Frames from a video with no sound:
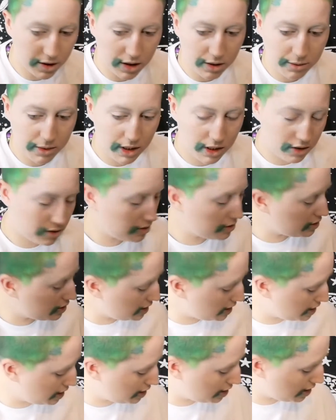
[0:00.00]
I'm going to be
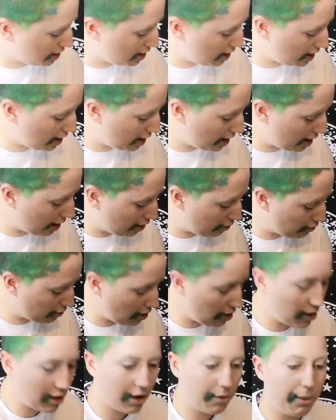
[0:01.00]
using the
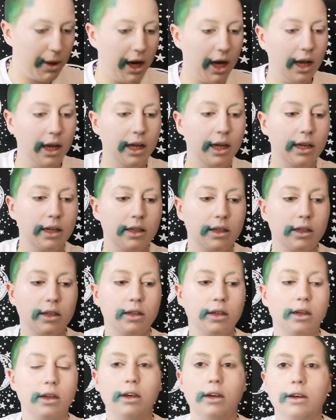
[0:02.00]
Lorac
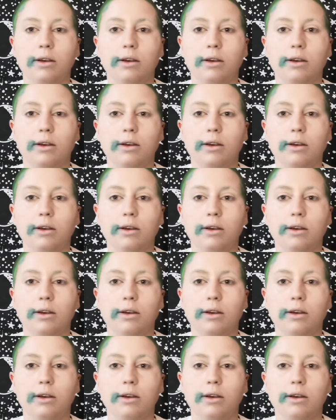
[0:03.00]
palette.